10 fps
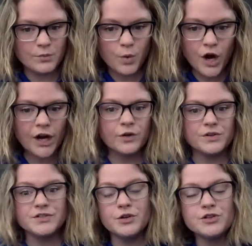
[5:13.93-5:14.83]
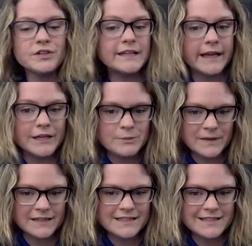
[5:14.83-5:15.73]
work or social
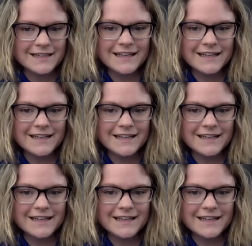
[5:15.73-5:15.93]
engagements